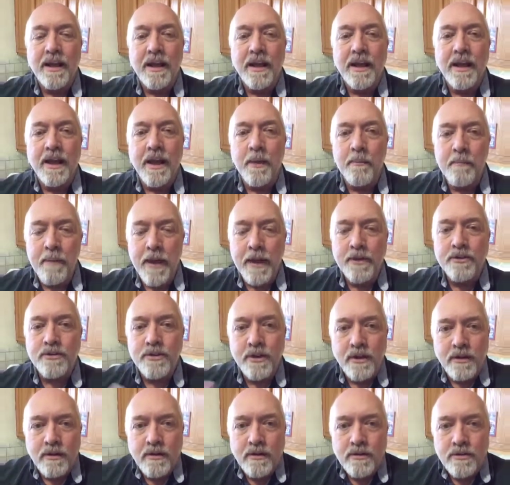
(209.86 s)
it makes
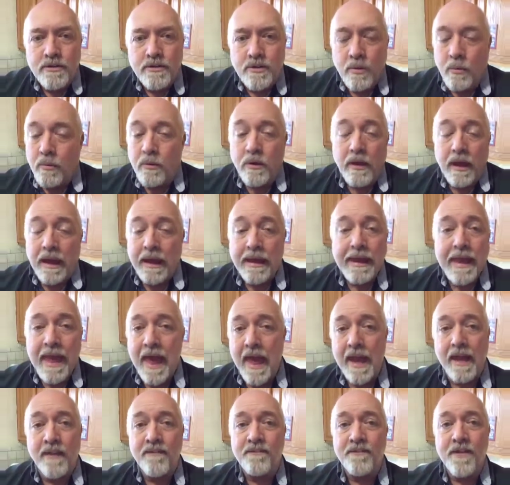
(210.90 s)
it so it
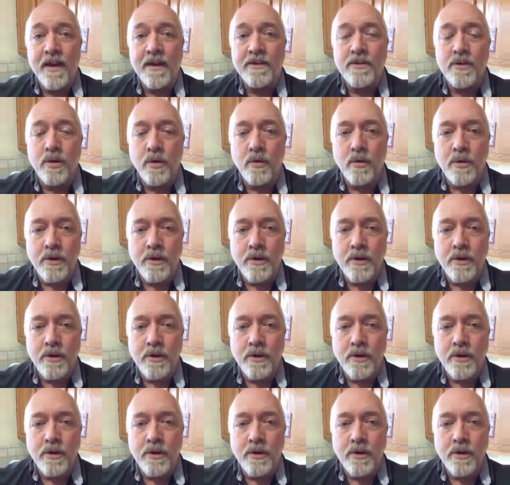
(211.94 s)
can infect you,